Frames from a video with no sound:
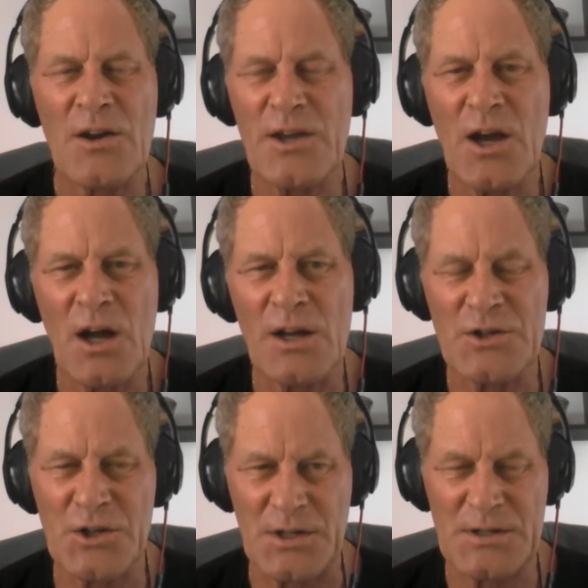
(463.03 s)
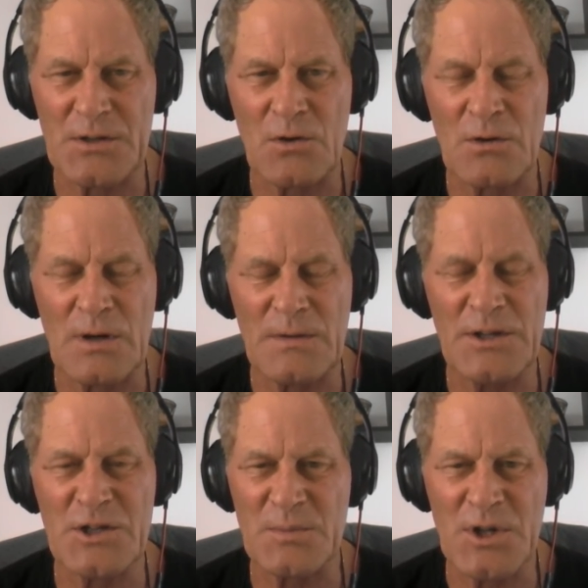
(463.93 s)
archaeologists or
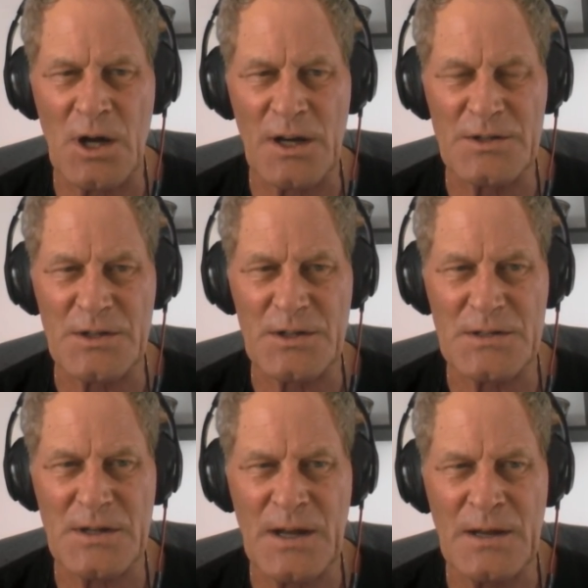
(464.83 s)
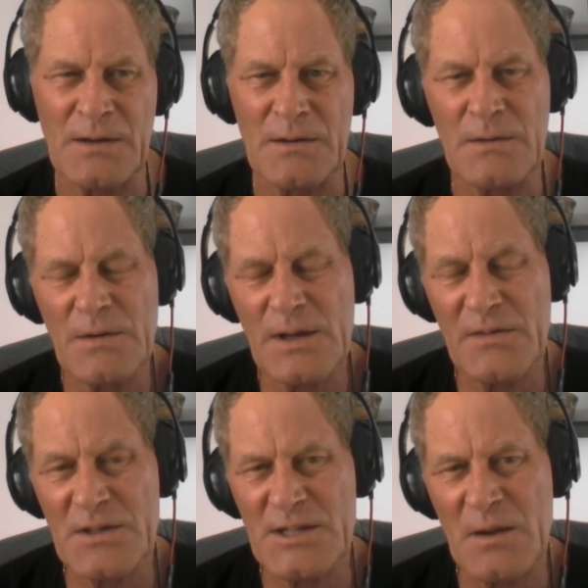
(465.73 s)
Egyptologists. And you
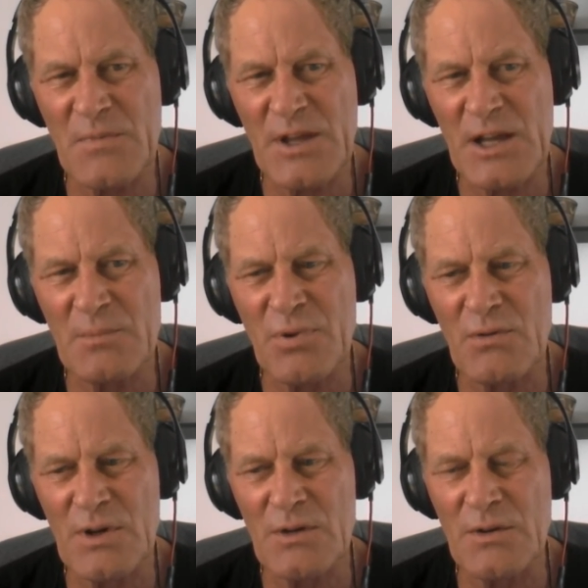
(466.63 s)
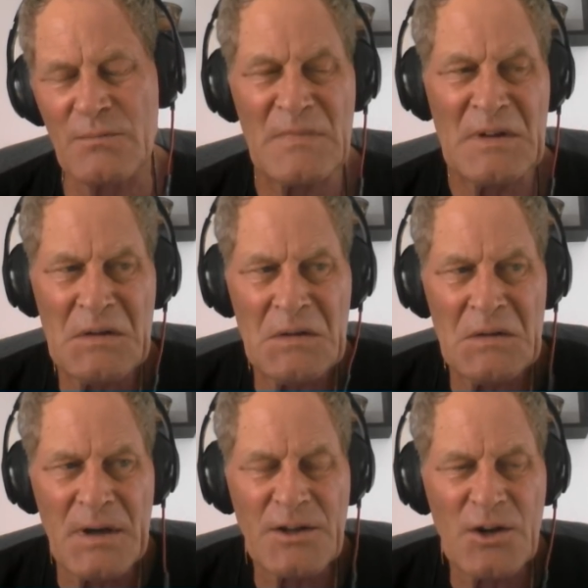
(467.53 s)
get the same thing in Peru.
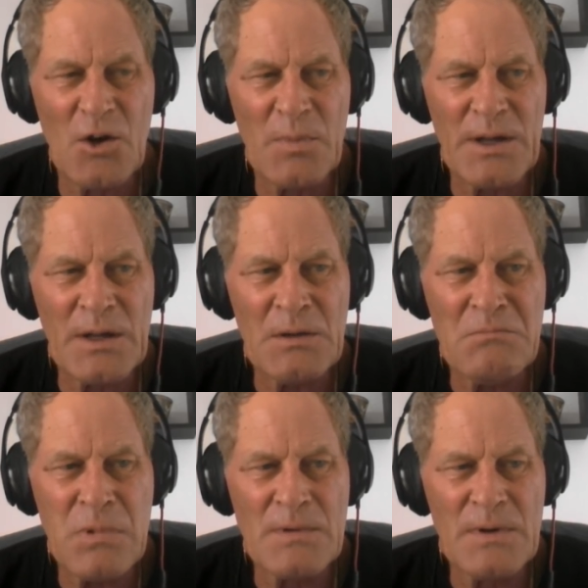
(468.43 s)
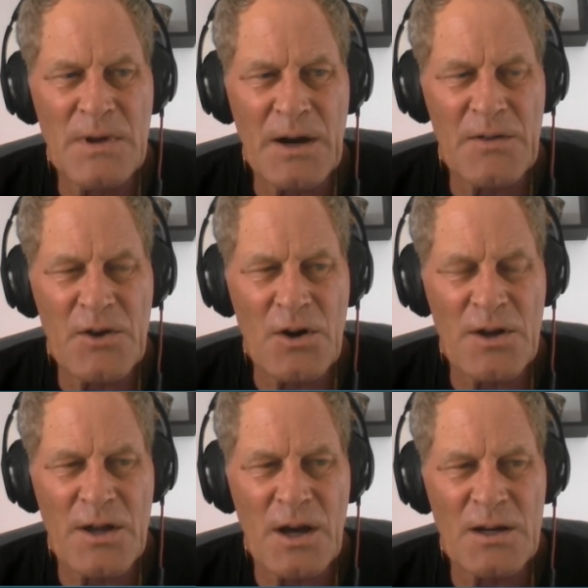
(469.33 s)
Like none of the
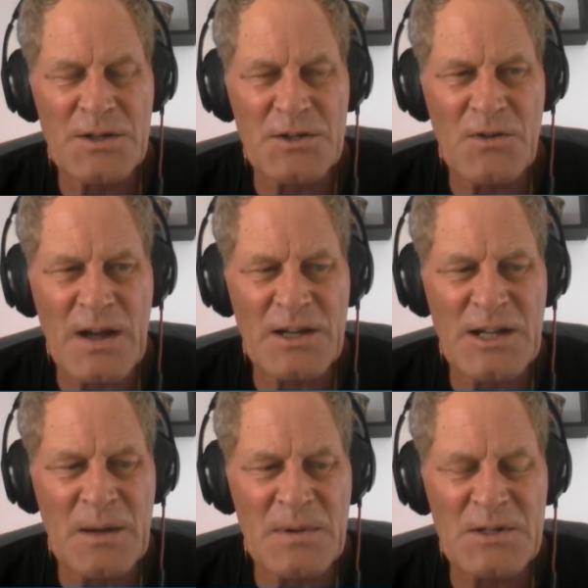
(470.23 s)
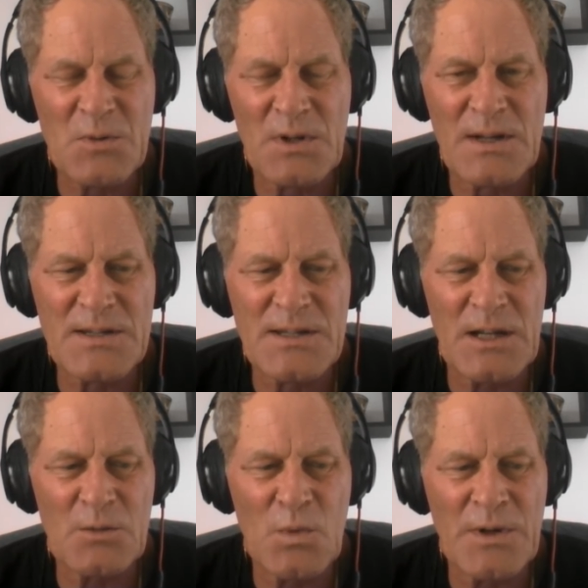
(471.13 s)
archaeologists or academics will
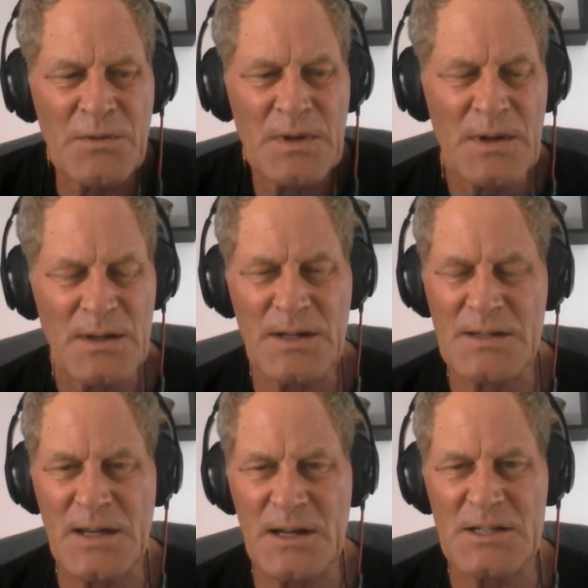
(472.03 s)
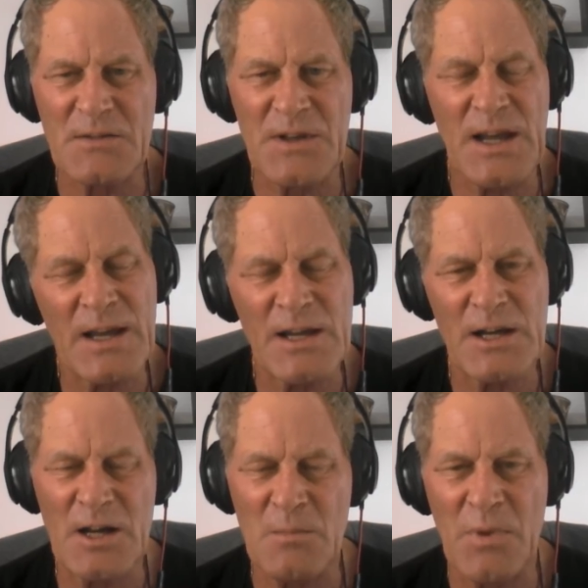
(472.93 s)
consult with descendants of the
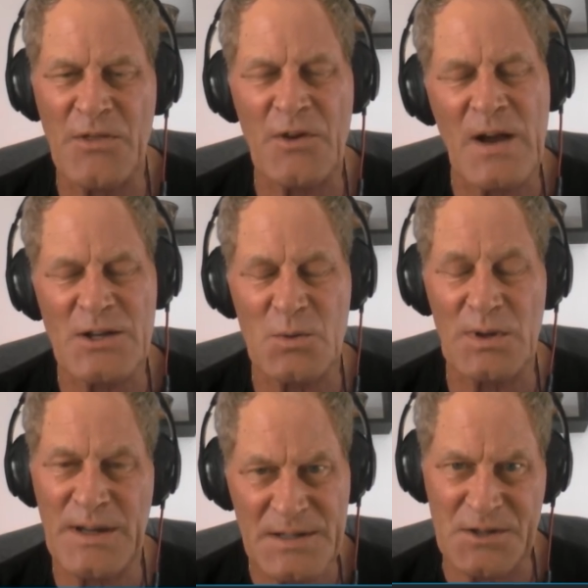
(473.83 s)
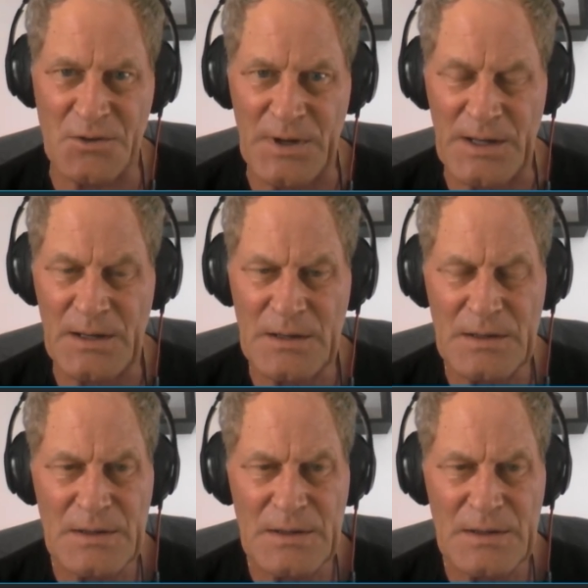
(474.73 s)
Inca about their actual history.